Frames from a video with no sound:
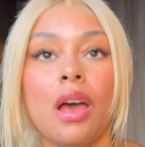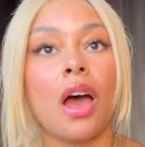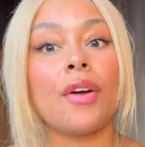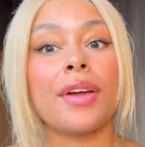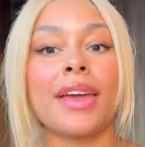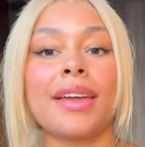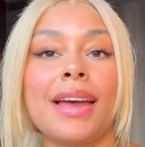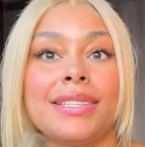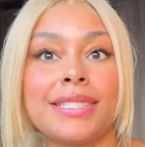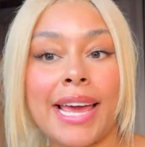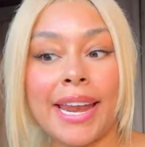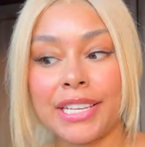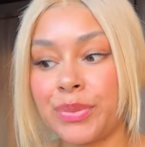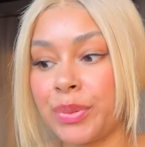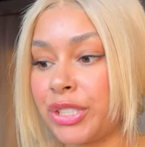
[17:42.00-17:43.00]
Okay guys, I had
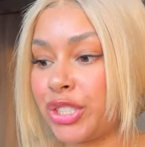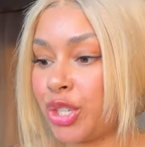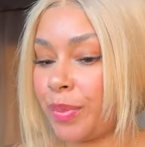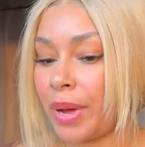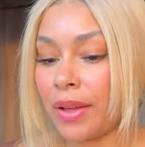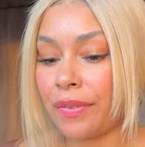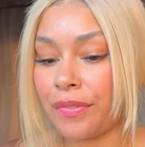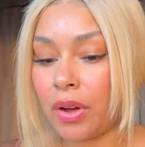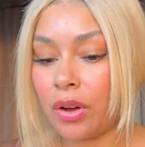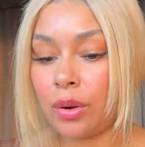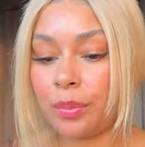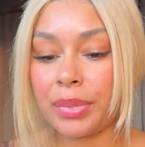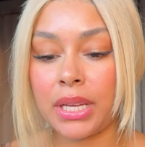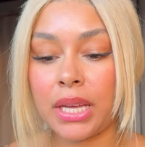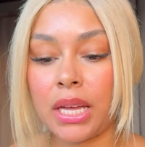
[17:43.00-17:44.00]
to switch to my phone
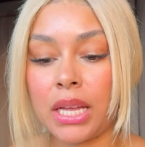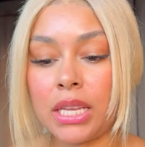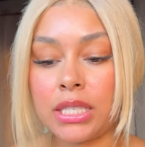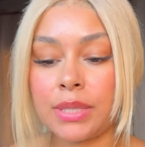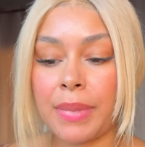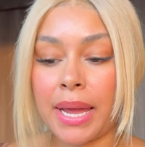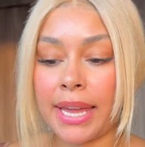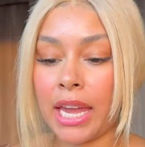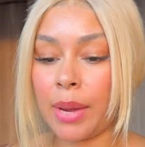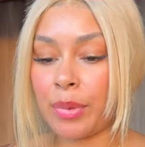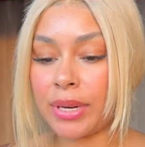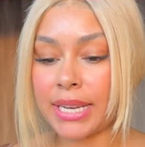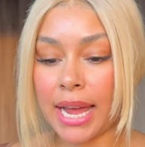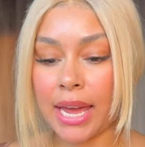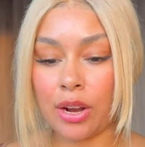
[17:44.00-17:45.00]
because my camera
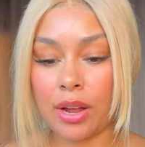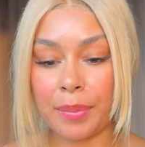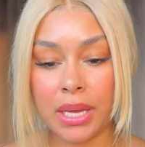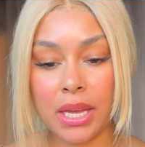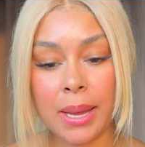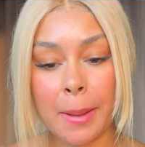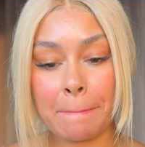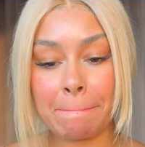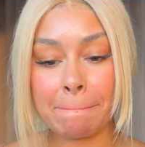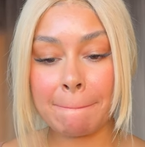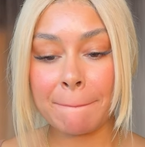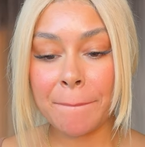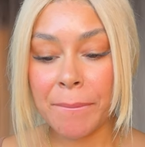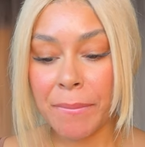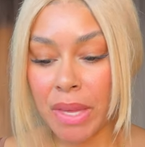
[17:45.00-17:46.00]
died on me.
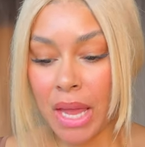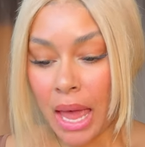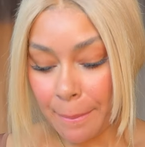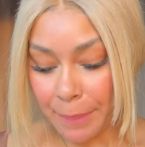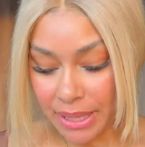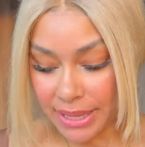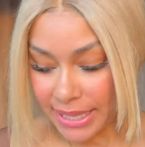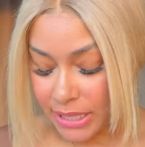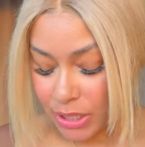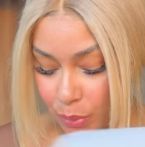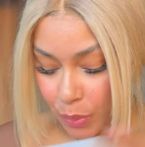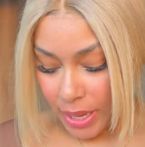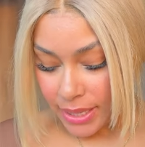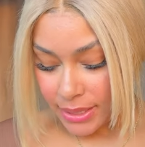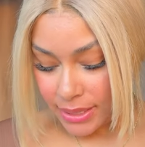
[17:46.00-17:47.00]
But this
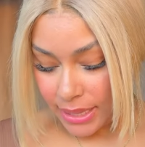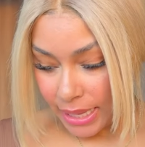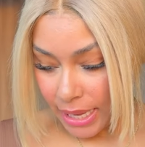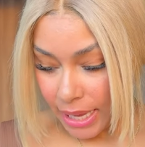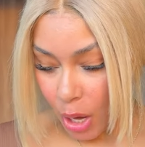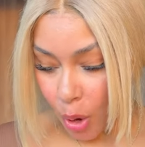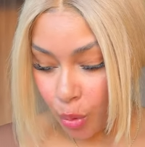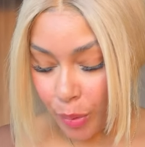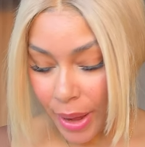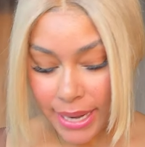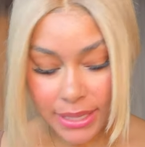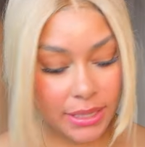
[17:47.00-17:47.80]
was the Red